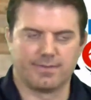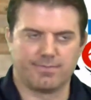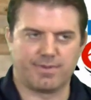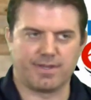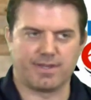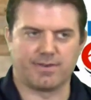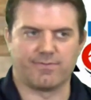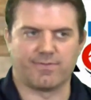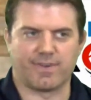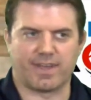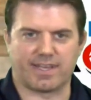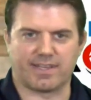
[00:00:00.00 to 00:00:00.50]
be
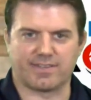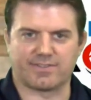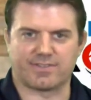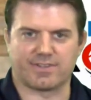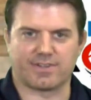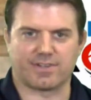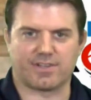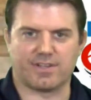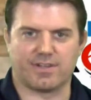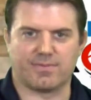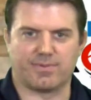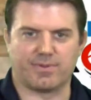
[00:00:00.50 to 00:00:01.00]
in Vegas in
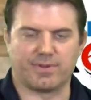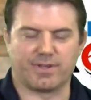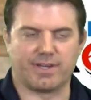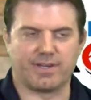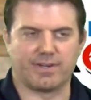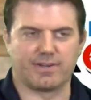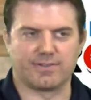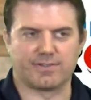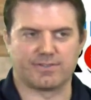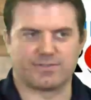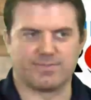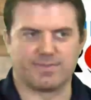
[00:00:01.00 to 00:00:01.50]
a couple of
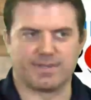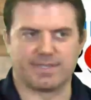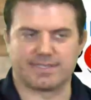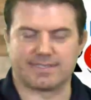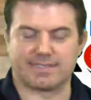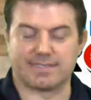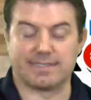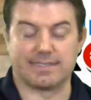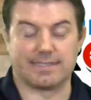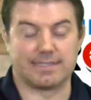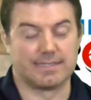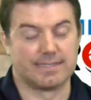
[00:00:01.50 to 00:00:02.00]
years. But
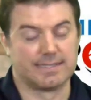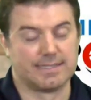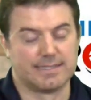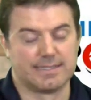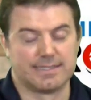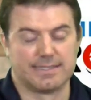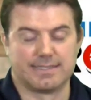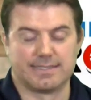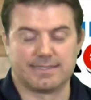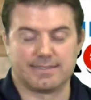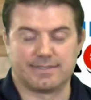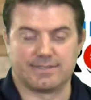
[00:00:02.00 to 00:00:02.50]

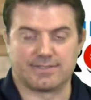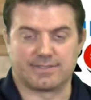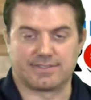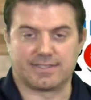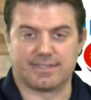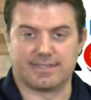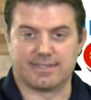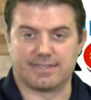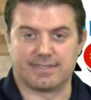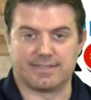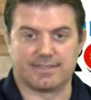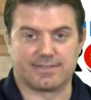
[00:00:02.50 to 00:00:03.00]
it's
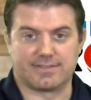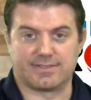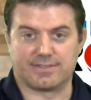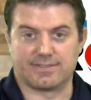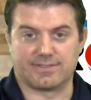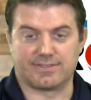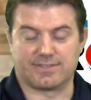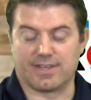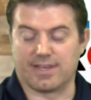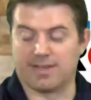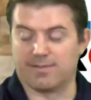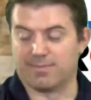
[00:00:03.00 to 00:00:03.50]

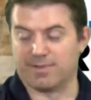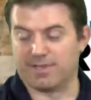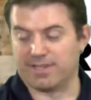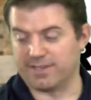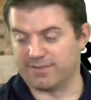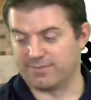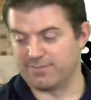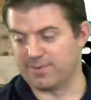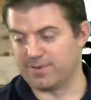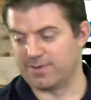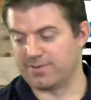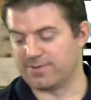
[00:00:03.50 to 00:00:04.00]
just
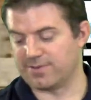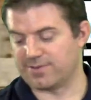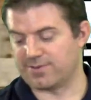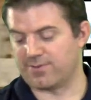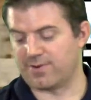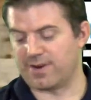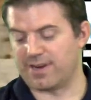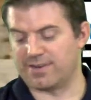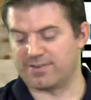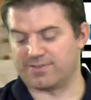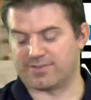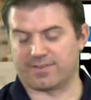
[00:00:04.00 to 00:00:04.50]
unbelievable what the
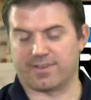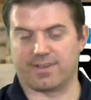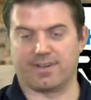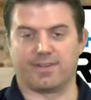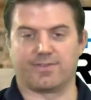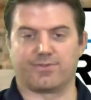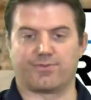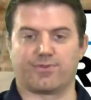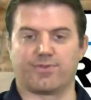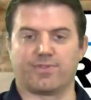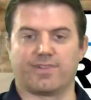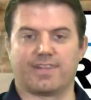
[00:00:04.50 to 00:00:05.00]
Raiders have
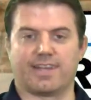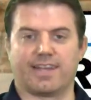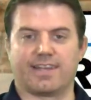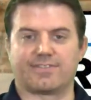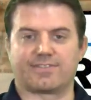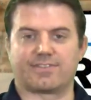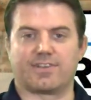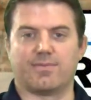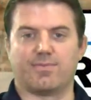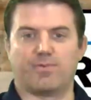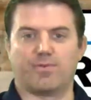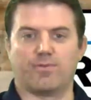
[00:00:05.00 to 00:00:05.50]
gone through the
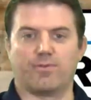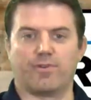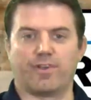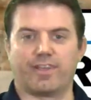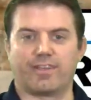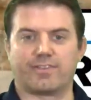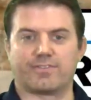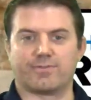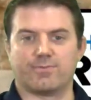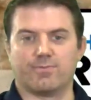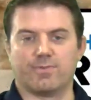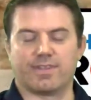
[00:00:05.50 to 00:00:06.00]
last couple of
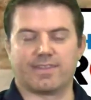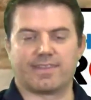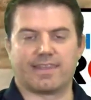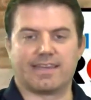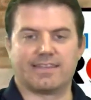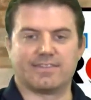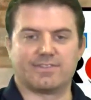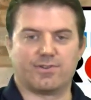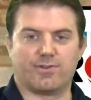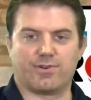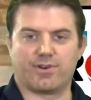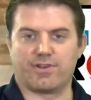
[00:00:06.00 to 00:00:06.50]
weeks with
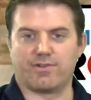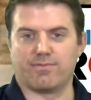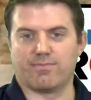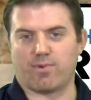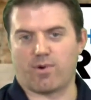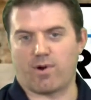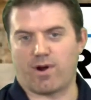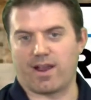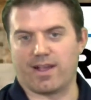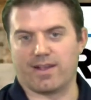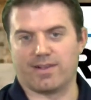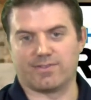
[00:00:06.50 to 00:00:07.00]
Antonio
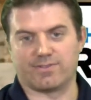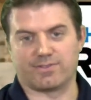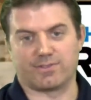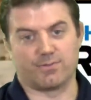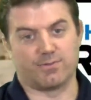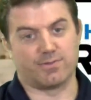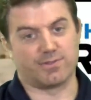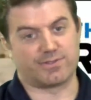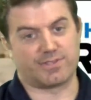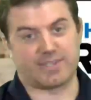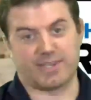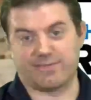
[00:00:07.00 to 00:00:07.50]
Brown. So
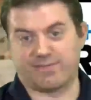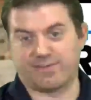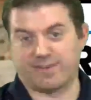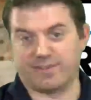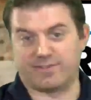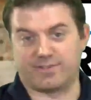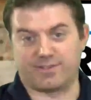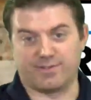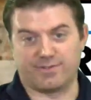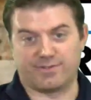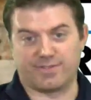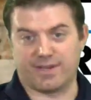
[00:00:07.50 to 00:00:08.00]
we'll see if he
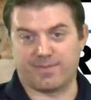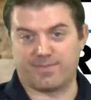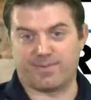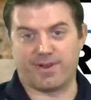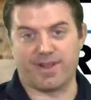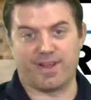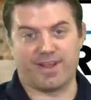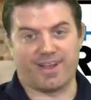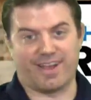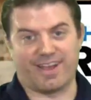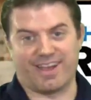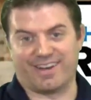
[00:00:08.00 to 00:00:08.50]
suits up or
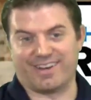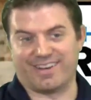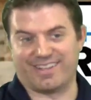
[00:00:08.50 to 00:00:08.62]
not.